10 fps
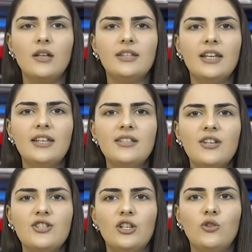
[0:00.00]
The
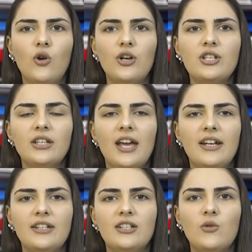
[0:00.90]
Kisechik Gorge,
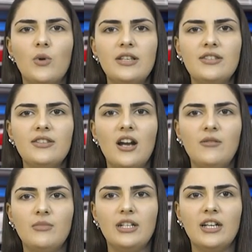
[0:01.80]
located in the western
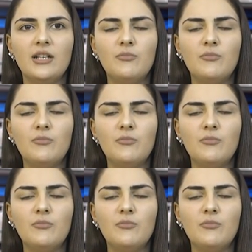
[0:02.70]
Armenia in the